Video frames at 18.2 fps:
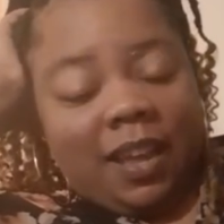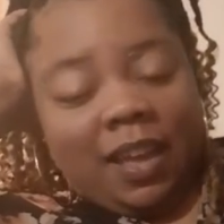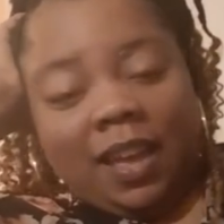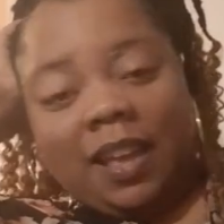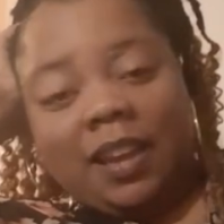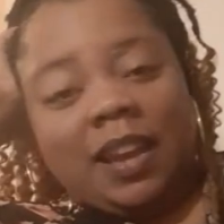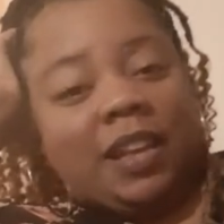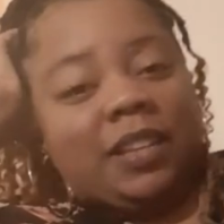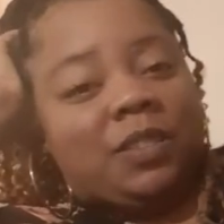
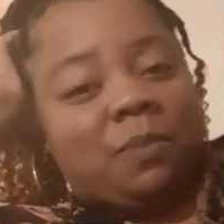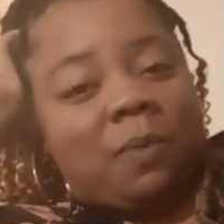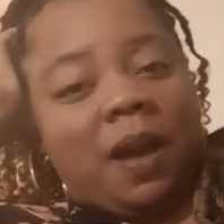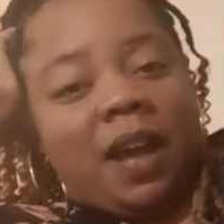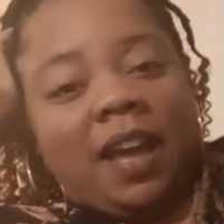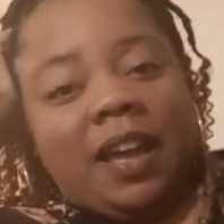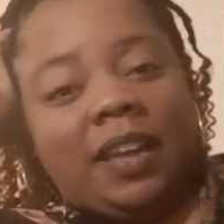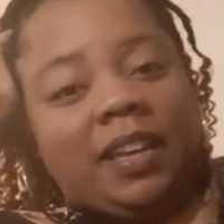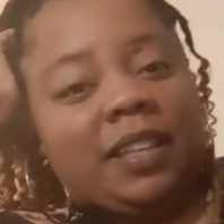And that's
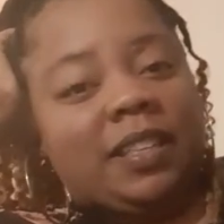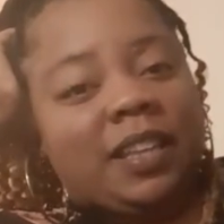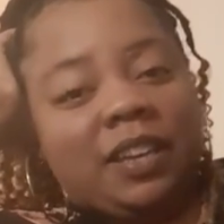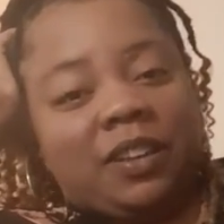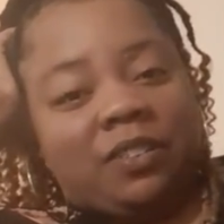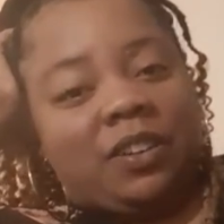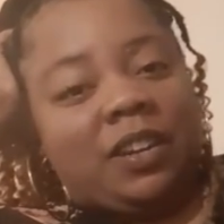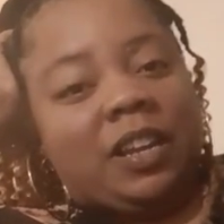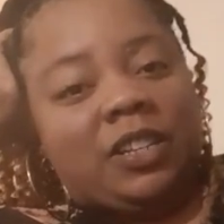why I get the
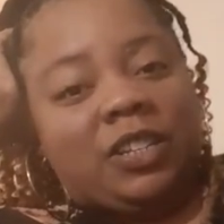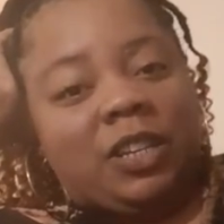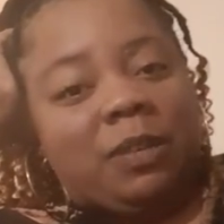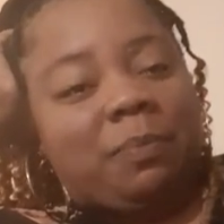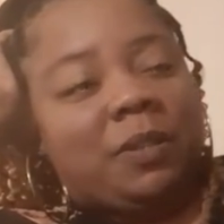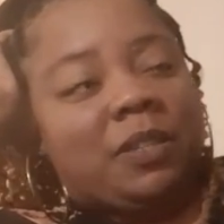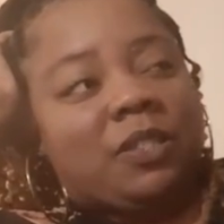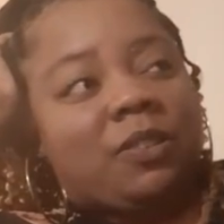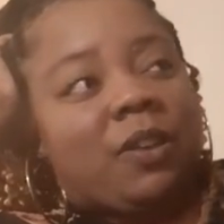internet
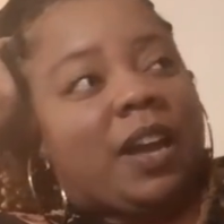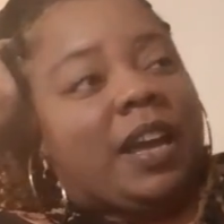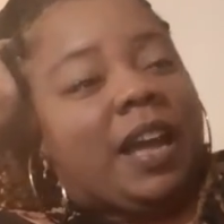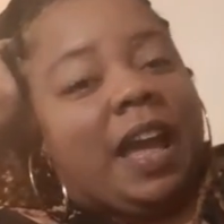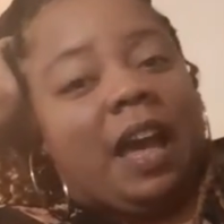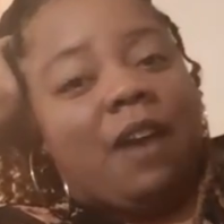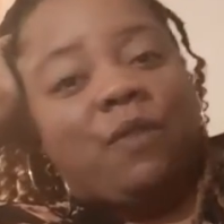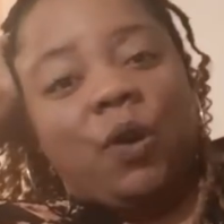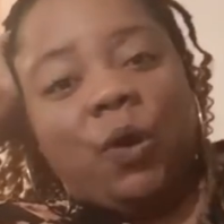cheapie, so I can
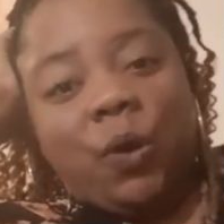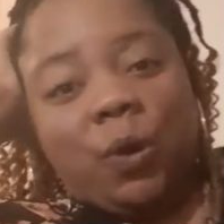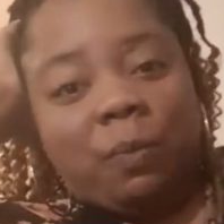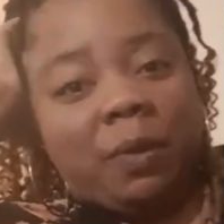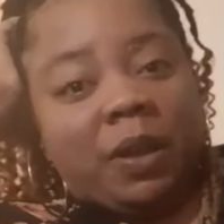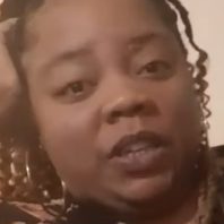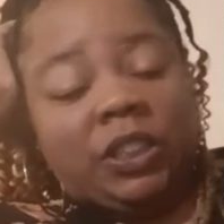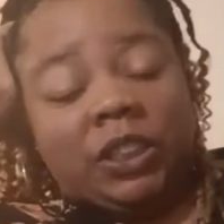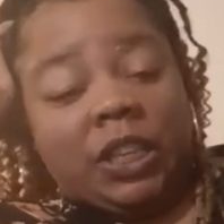have a whole
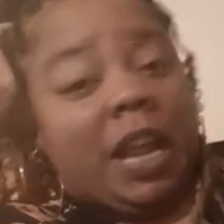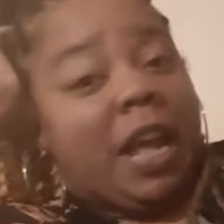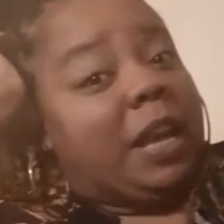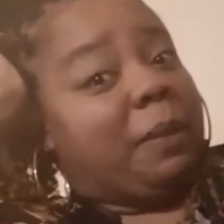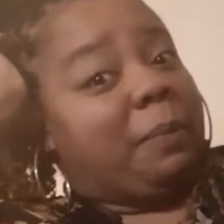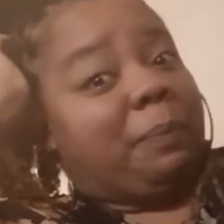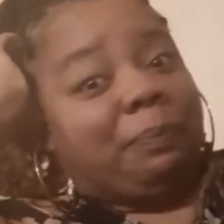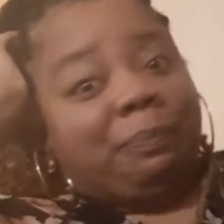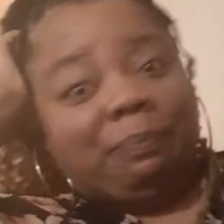bunch and I
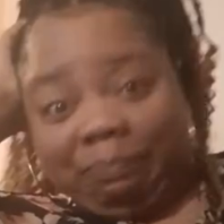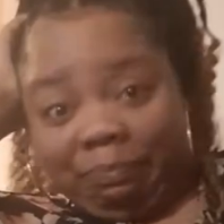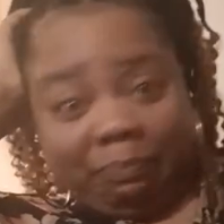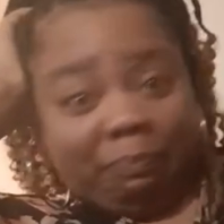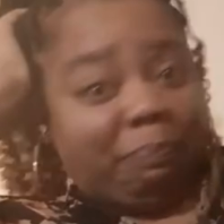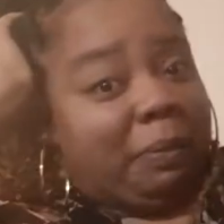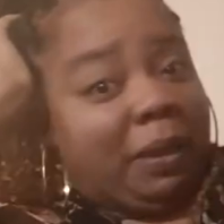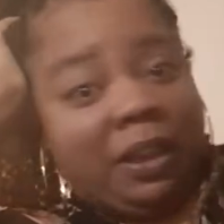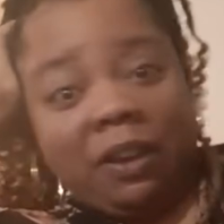can
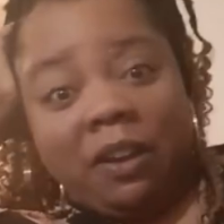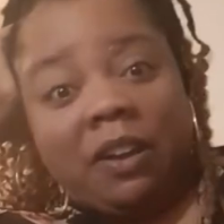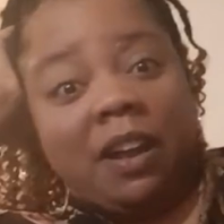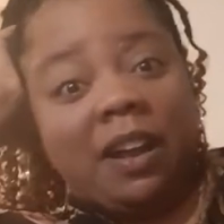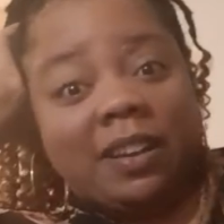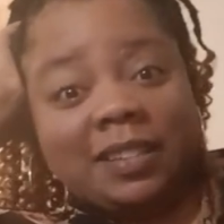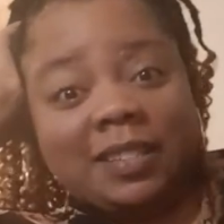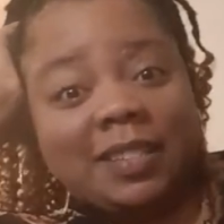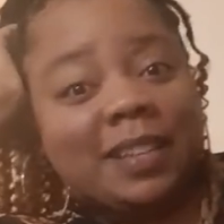pee on
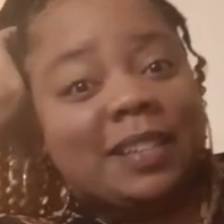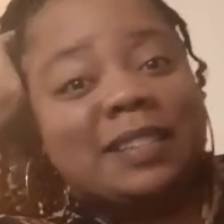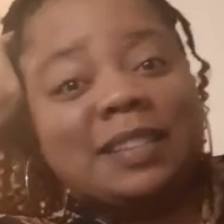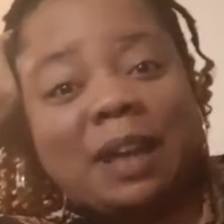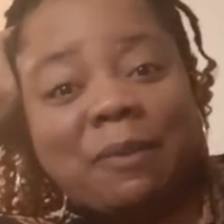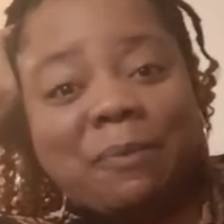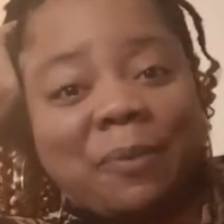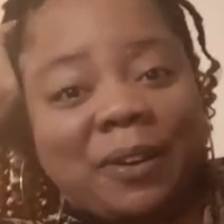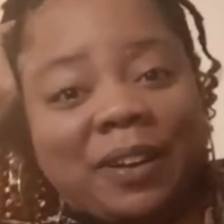all the sticks
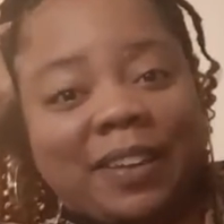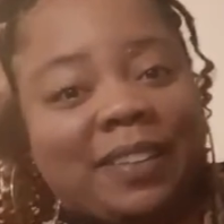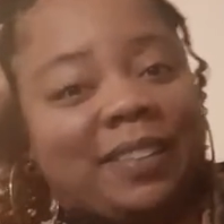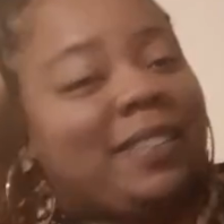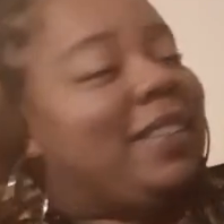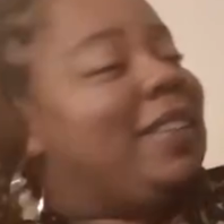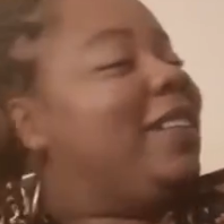I want.